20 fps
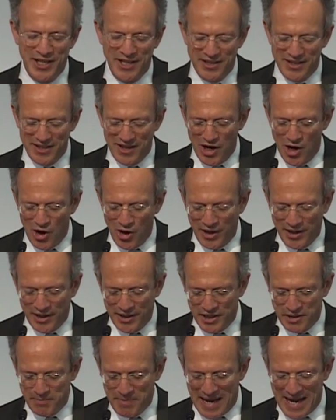It
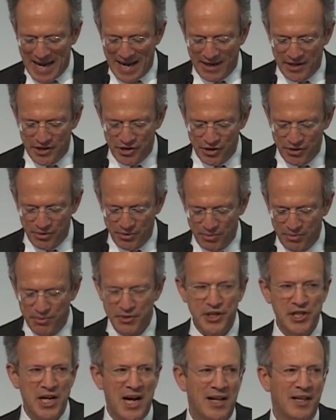harkens back to
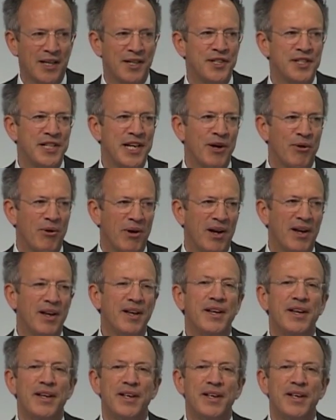Stalin's era